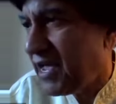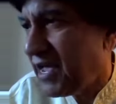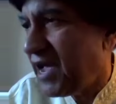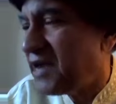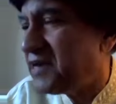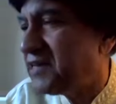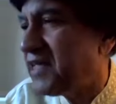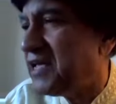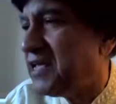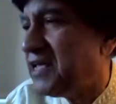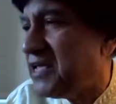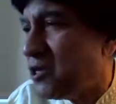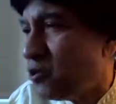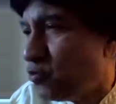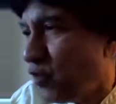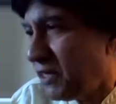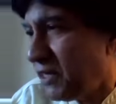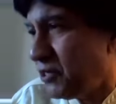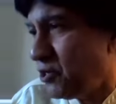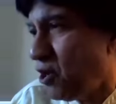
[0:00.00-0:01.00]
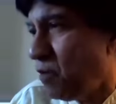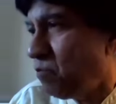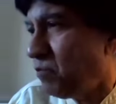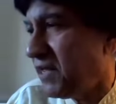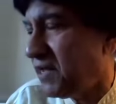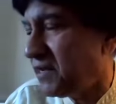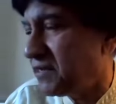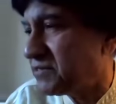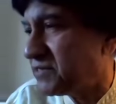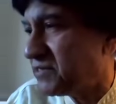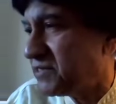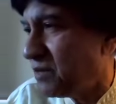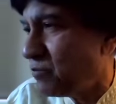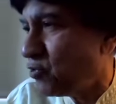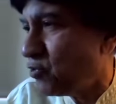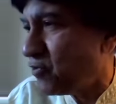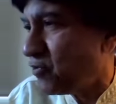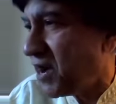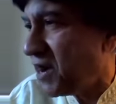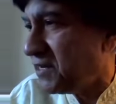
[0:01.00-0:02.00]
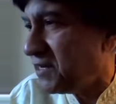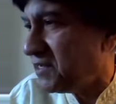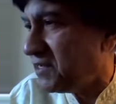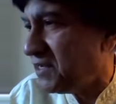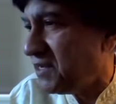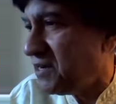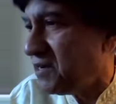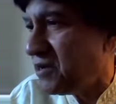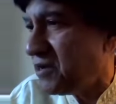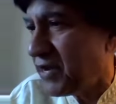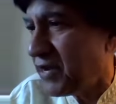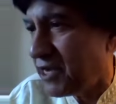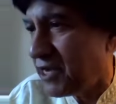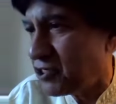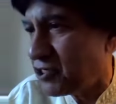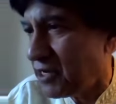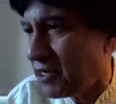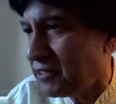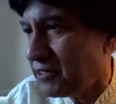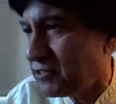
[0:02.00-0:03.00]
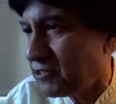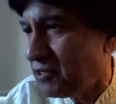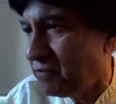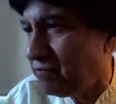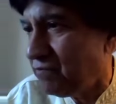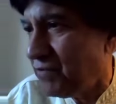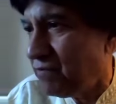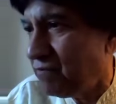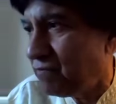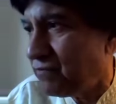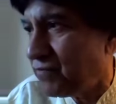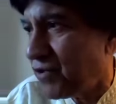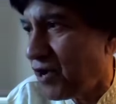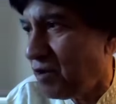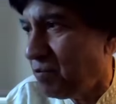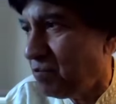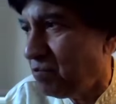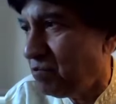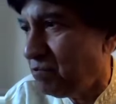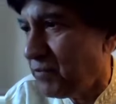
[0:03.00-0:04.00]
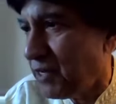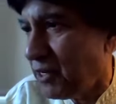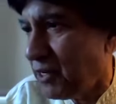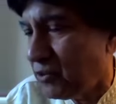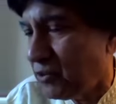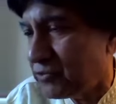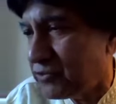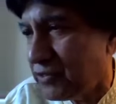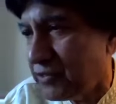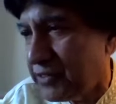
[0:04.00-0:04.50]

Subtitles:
and the equally complex democratic internationalism from below.